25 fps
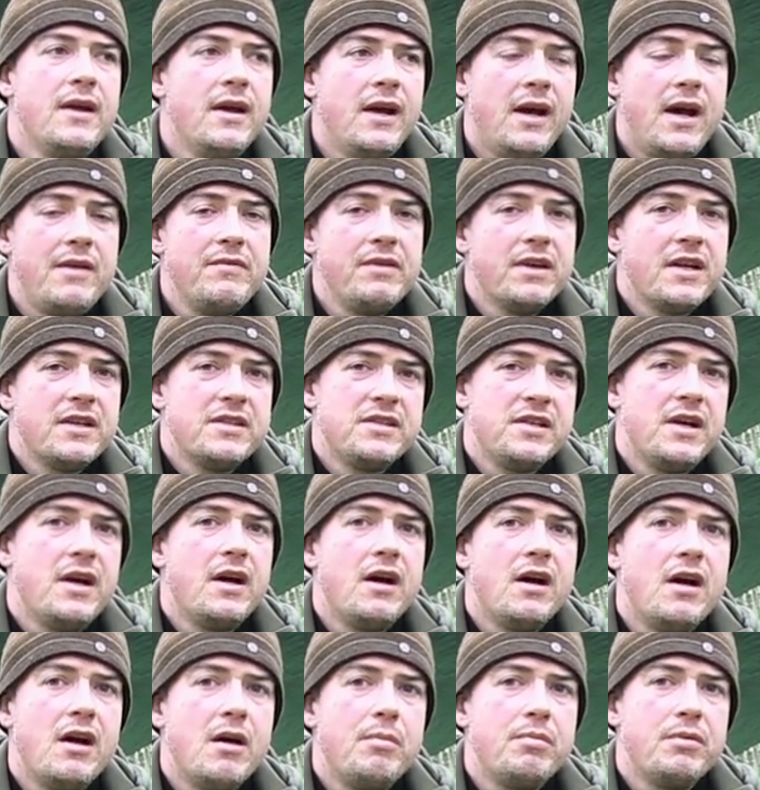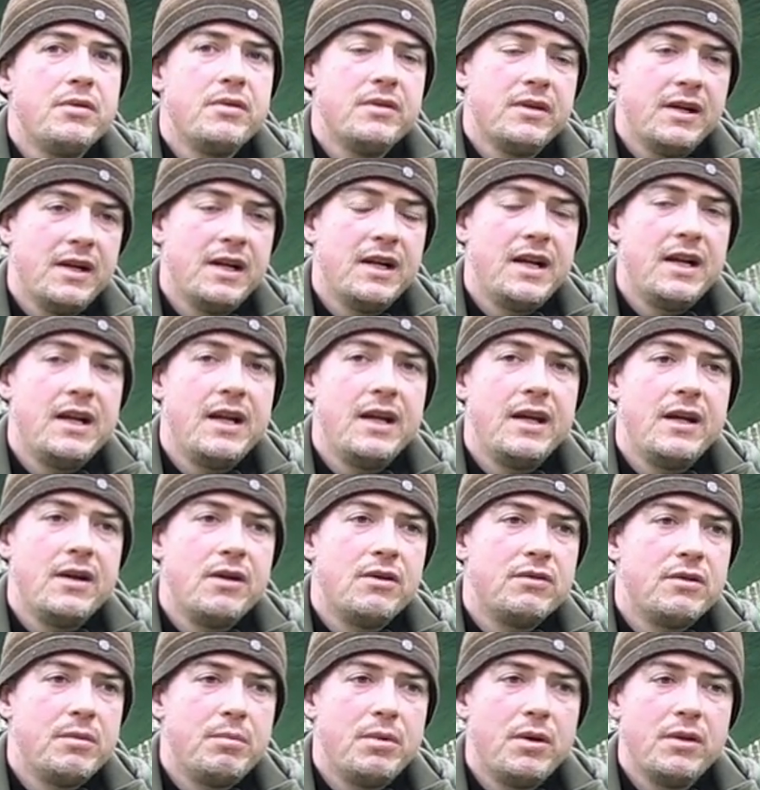Having a tarp, clearly,
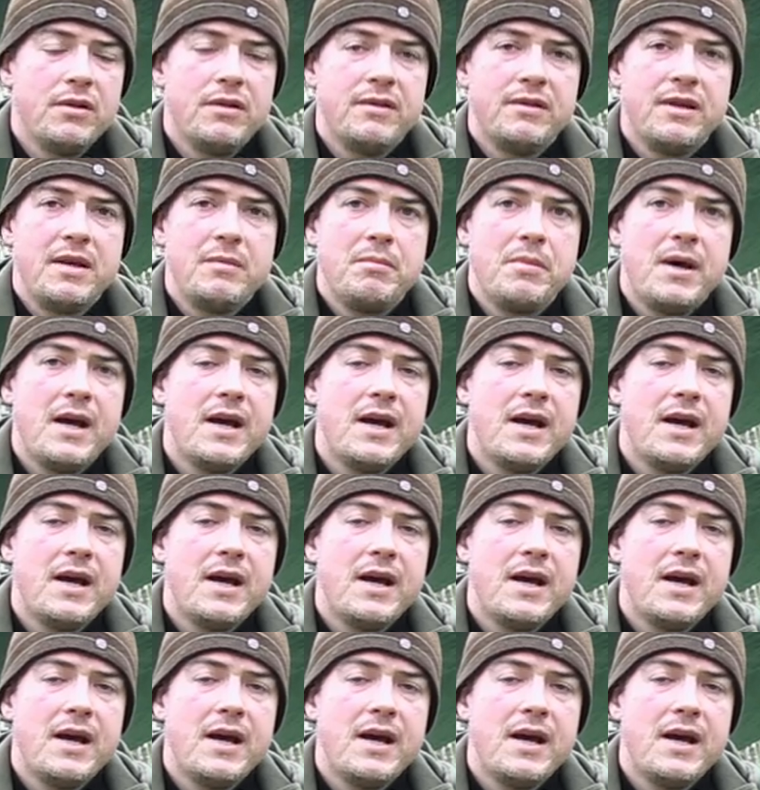or a polythene